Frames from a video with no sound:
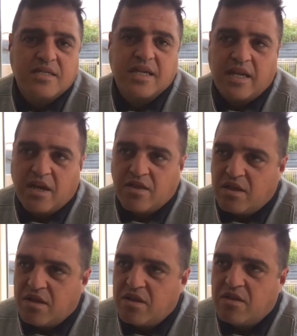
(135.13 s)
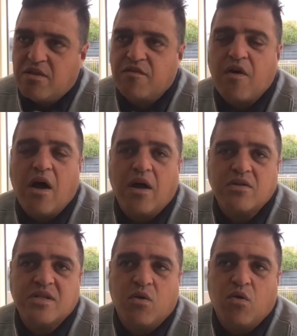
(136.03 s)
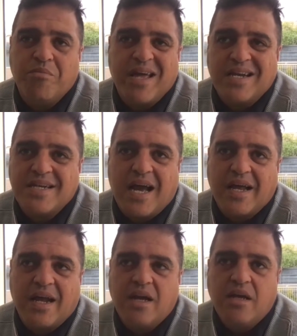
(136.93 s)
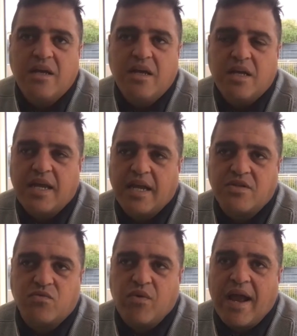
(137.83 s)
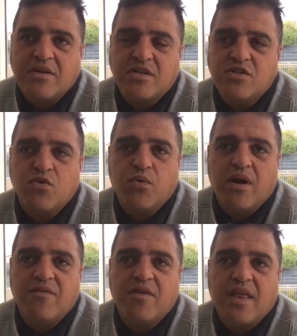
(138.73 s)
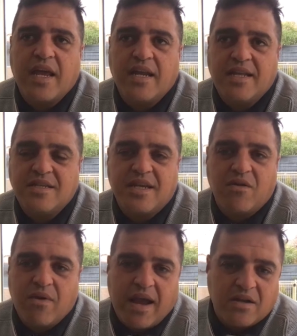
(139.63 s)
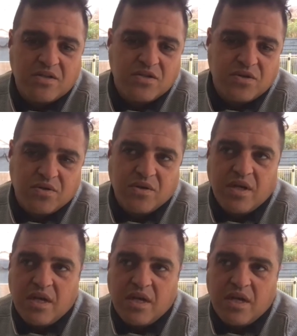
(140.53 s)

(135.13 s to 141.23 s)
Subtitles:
the files or metadata get routed to wherever they need to get routed to.